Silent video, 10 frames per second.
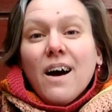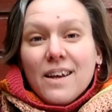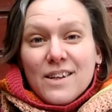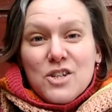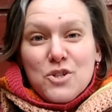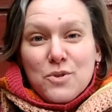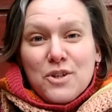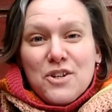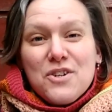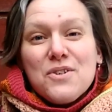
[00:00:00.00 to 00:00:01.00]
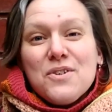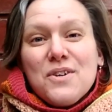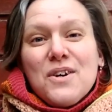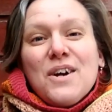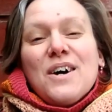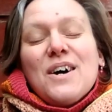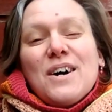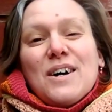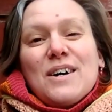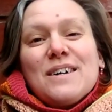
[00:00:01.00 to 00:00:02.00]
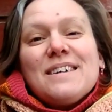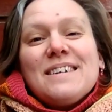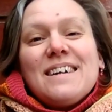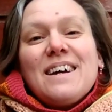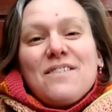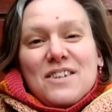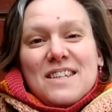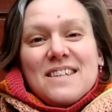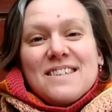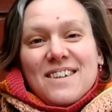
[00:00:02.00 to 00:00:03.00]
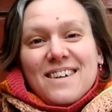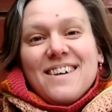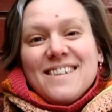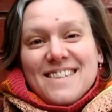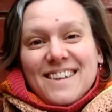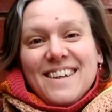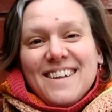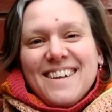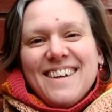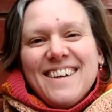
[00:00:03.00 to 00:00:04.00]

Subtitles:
I can assure you everything's not idyllic